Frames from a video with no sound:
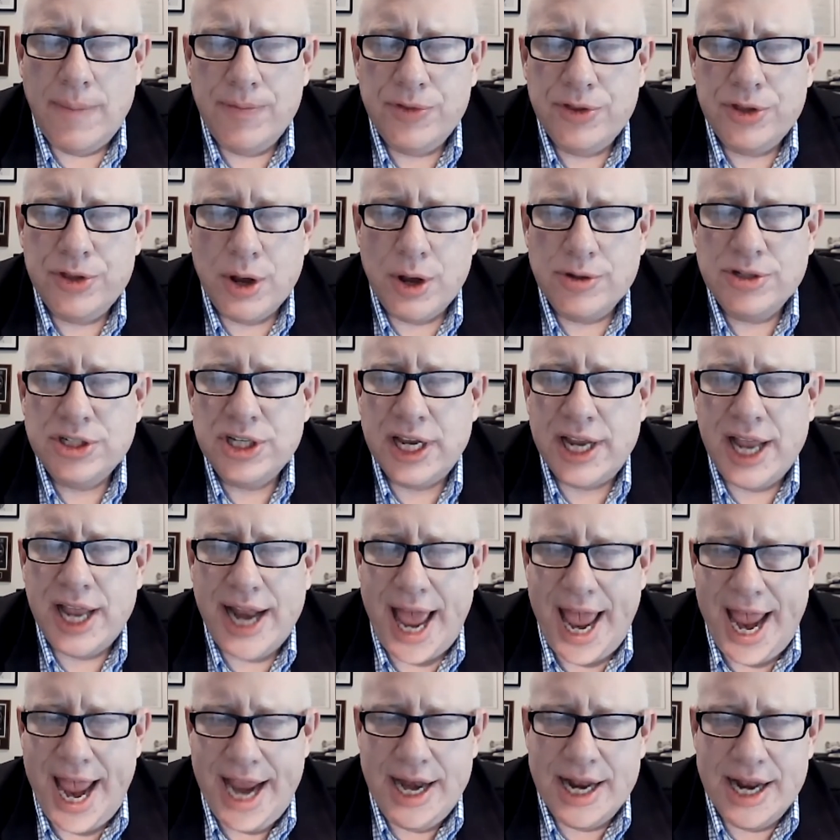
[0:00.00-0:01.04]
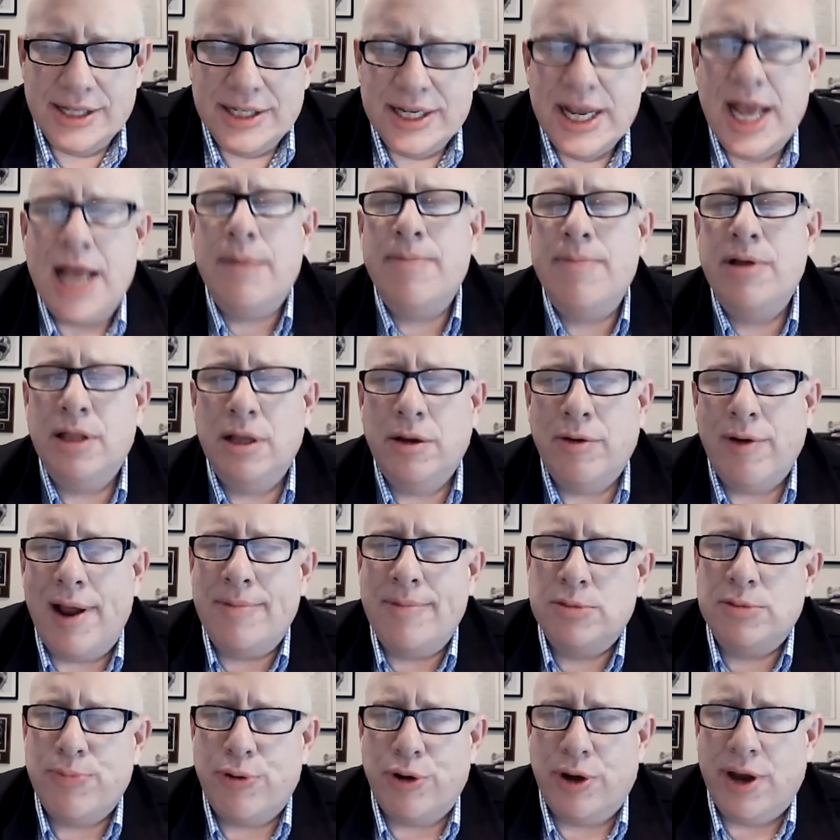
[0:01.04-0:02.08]
dosing at 8 and 10
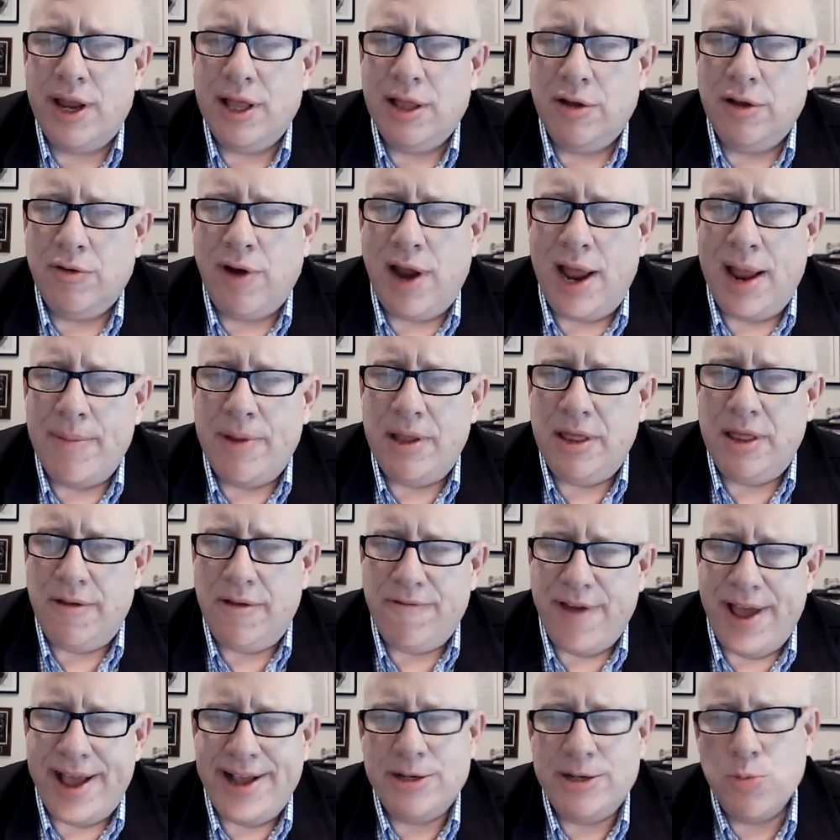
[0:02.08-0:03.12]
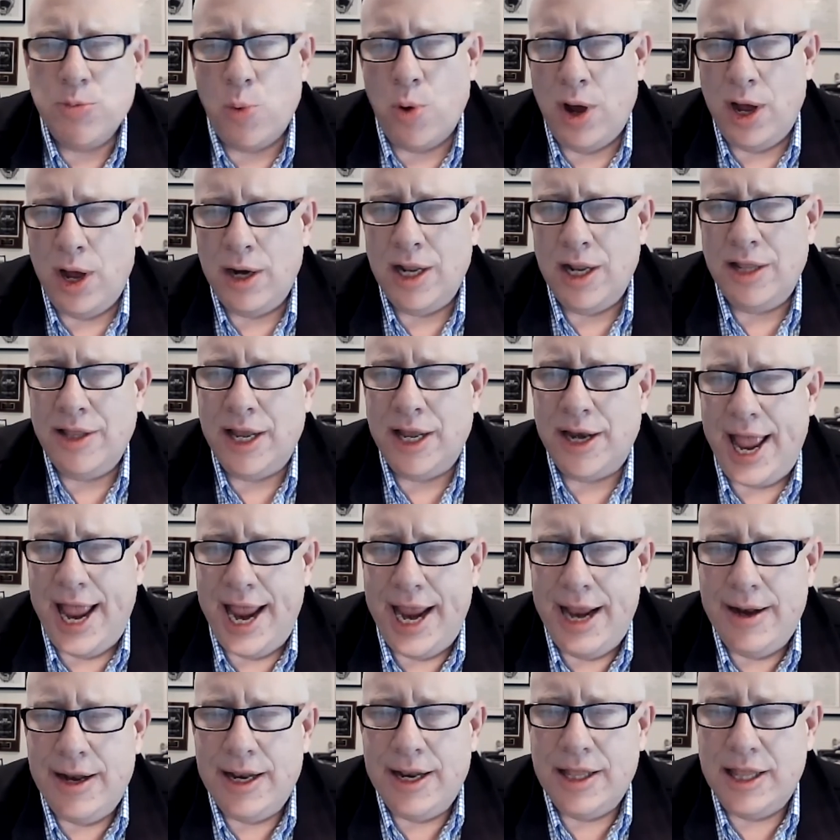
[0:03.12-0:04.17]
mg/kg in the phase one and then
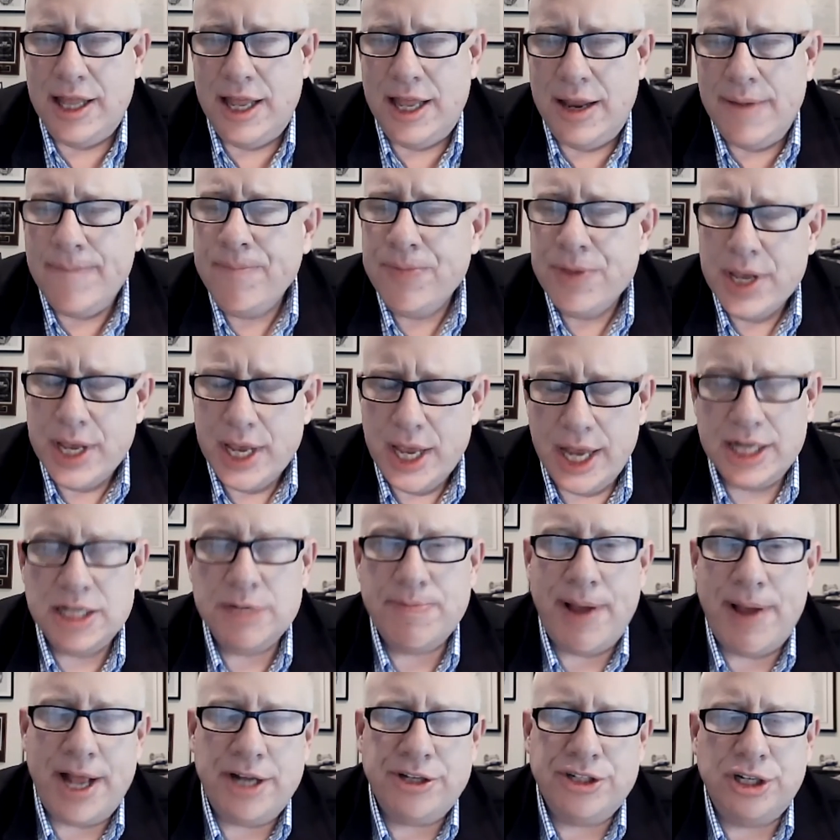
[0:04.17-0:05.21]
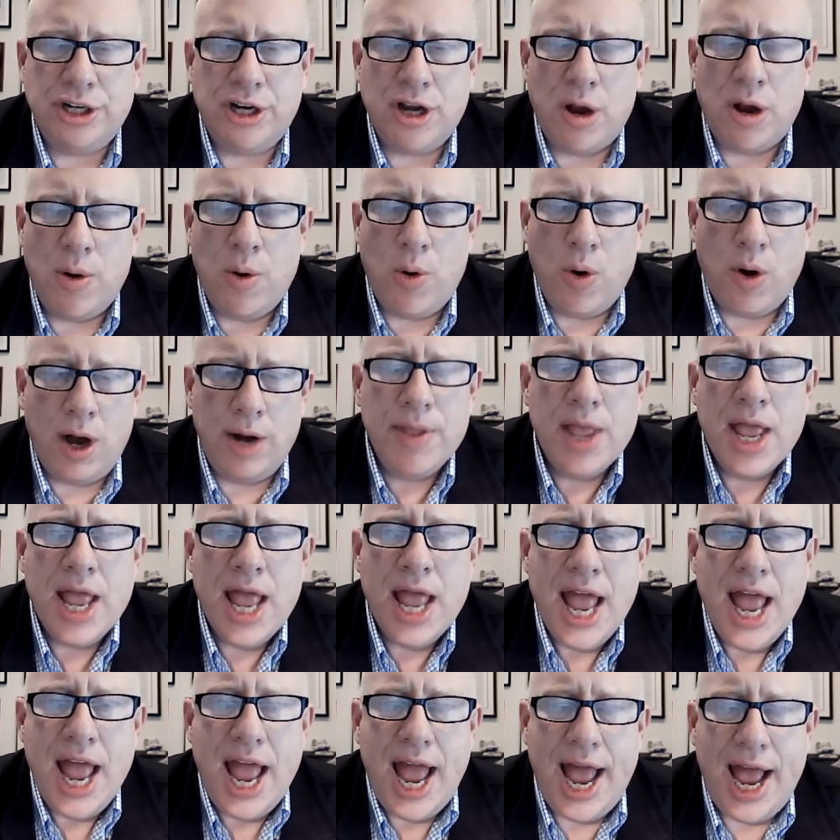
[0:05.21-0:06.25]
8 in the expansion cohort
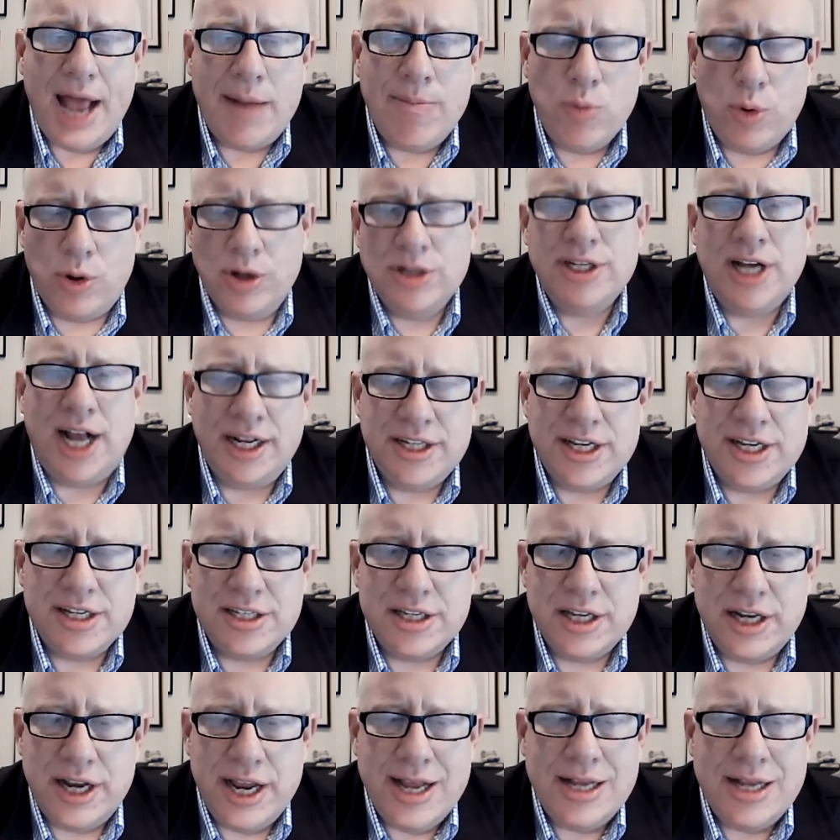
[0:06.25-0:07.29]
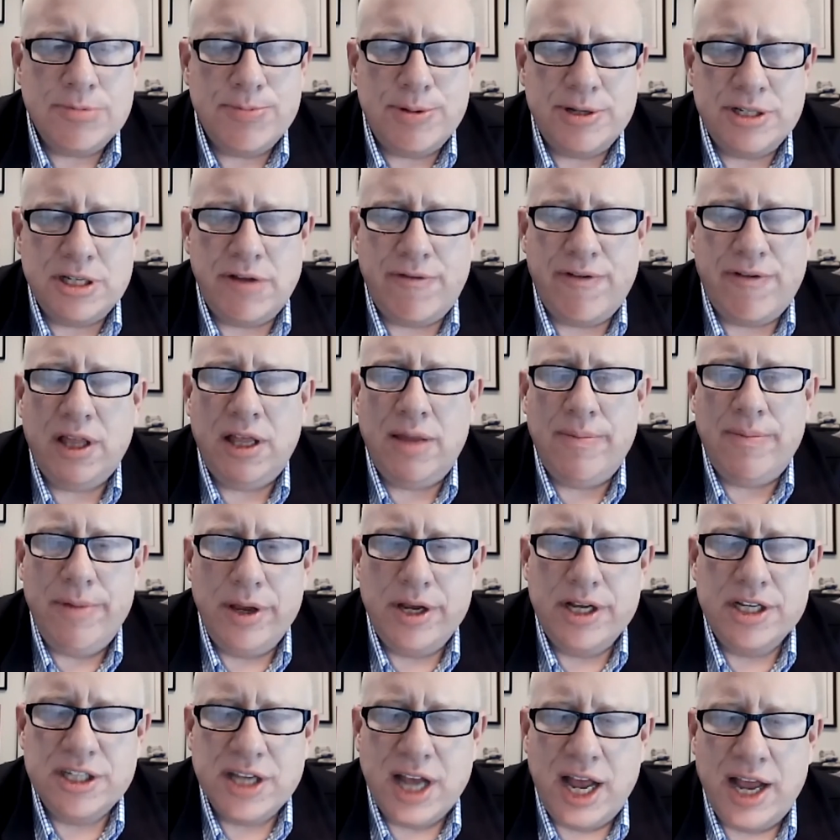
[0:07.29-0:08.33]
had more toxicity, specifically
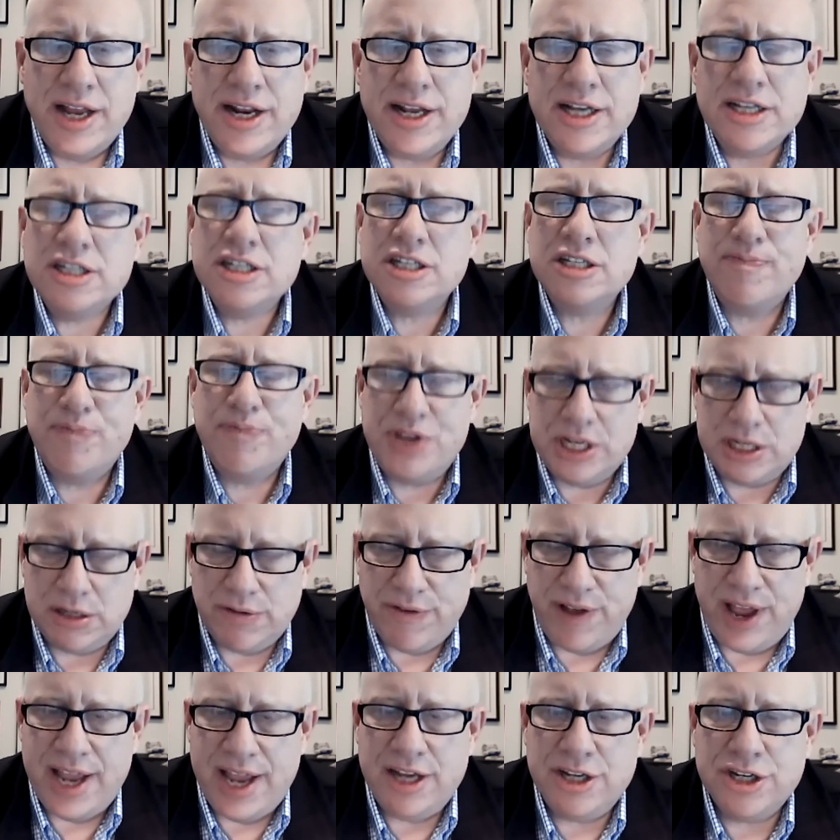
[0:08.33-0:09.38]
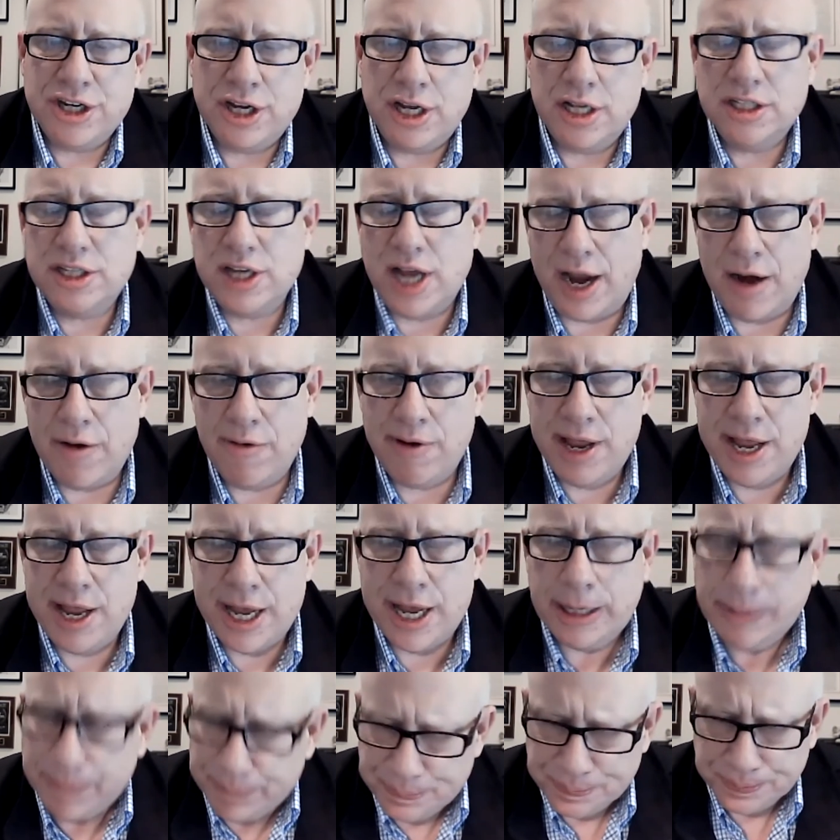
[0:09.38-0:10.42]
mucositis, dysphagia,
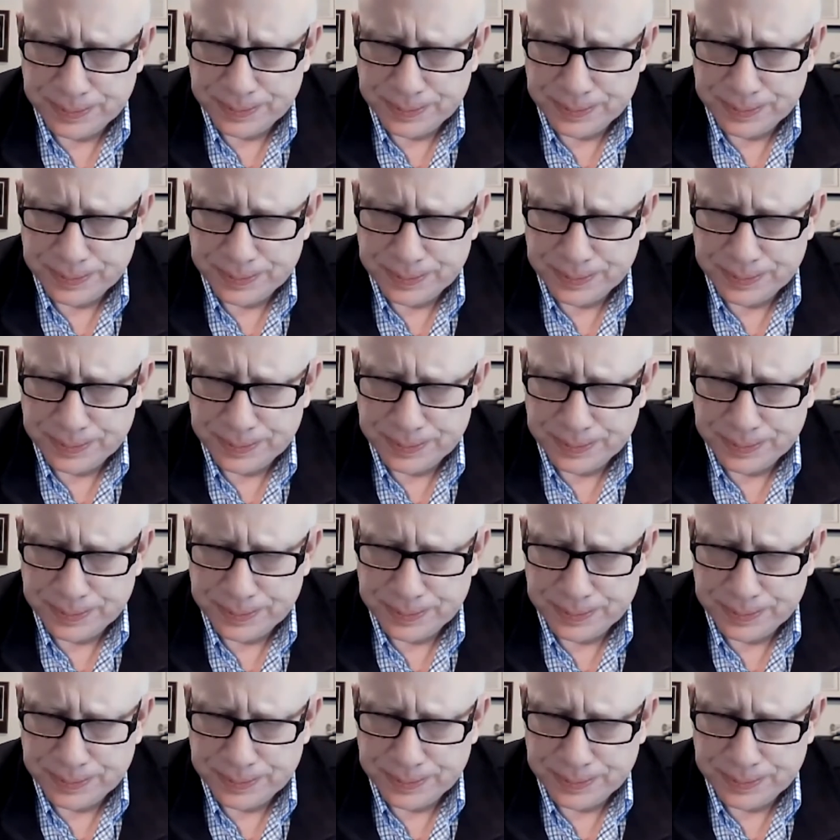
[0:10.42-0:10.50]
diarrhea,